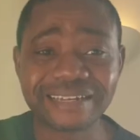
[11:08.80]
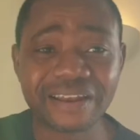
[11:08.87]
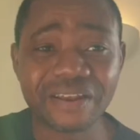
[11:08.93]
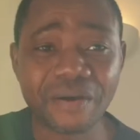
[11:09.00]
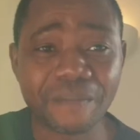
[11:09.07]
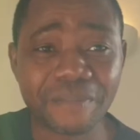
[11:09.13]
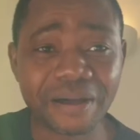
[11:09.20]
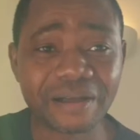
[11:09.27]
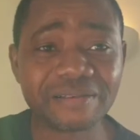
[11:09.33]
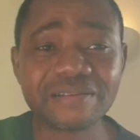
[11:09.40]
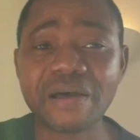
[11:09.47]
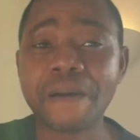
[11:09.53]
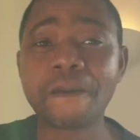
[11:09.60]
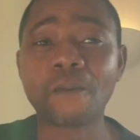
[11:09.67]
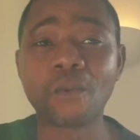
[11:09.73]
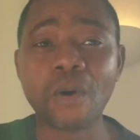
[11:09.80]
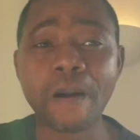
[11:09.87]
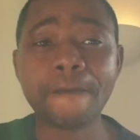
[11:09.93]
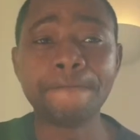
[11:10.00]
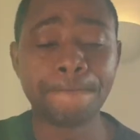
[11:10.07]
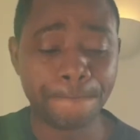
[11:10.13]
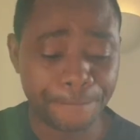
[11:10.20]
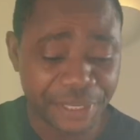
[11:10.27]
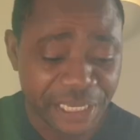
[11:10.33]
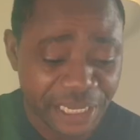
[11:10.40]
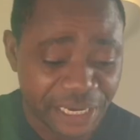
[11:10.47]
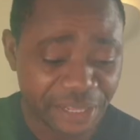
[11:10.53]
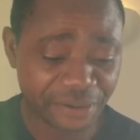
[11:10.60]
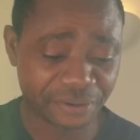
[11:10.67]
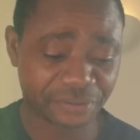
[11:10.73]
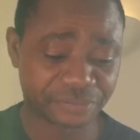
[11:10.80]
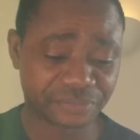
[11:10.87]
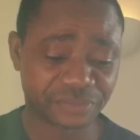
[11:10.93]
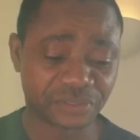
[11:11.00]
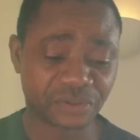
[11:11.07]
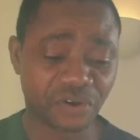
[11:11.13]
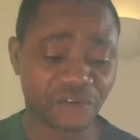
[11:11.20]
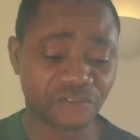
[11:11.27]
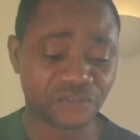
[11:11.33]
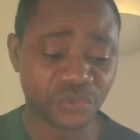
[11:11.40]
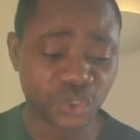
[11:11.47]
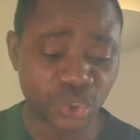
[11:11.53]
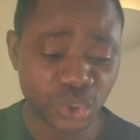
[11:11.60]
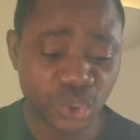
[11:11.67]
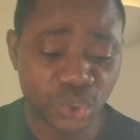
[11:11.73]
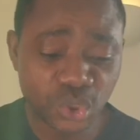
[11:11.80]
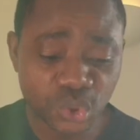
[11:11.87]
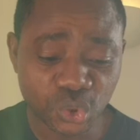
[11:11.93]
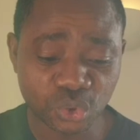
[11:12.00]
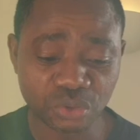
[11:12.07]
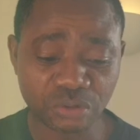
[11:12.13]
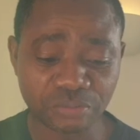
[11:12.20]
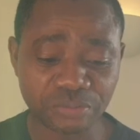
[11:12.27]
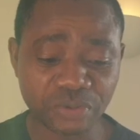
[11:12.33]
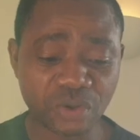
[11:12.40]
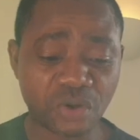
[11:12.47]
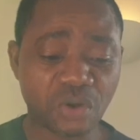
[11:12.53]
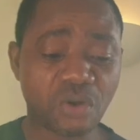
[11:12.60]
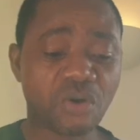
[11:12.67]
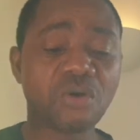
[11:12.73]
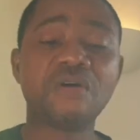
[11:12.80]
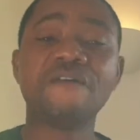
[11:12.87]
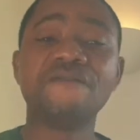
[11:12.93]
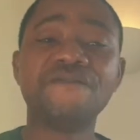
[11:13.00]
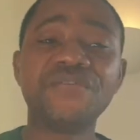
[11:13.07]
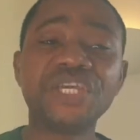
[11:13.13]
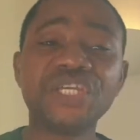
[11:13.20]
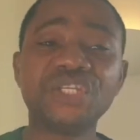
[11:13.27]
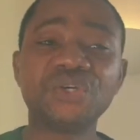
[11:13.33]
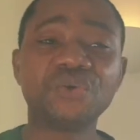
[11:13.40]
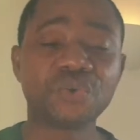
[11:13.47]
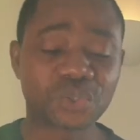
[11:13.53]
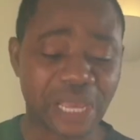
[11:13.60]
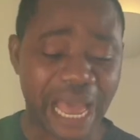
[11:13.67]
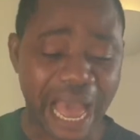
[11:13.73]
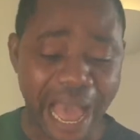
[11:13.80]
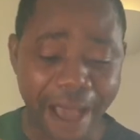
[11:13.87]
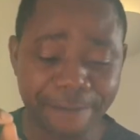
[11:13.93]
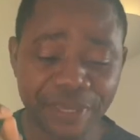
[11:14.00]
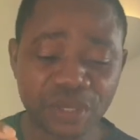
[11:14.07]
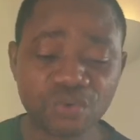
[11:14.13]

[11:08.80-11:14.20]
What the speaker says: of, on YouTube, who are actually subscribing, who are paying, they are about 1.